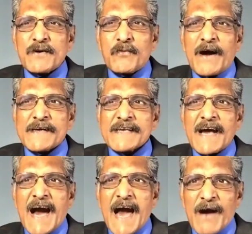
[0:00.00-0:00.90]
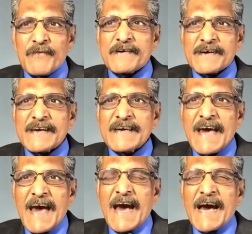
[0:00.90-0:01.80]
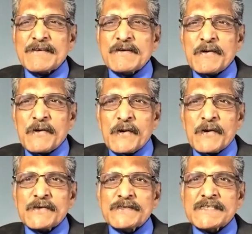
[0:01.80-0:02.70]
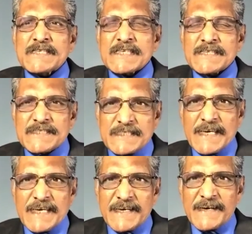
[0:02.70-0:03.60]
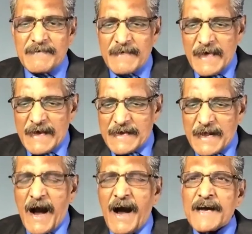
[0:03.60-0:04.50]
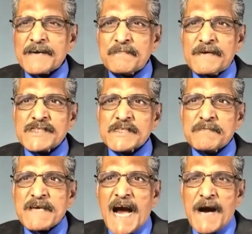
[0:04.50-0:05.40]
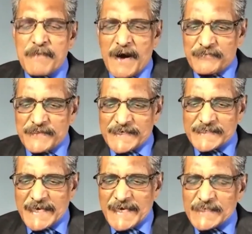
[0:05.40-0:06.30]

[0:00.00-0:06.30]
Whatever you hold dear, God must be above this.